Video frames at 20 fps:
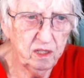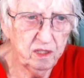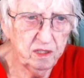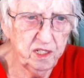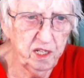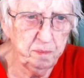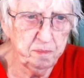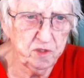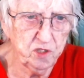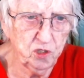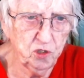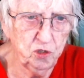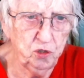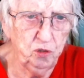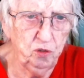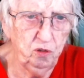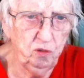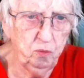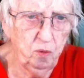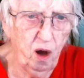dipped
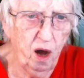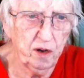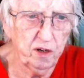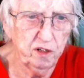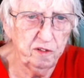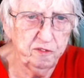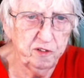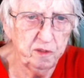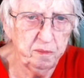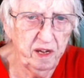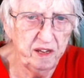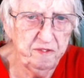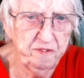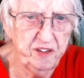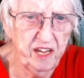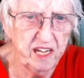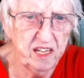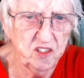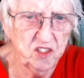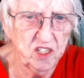cool water for my
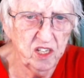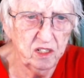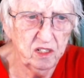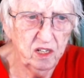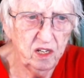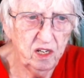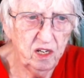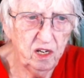face, and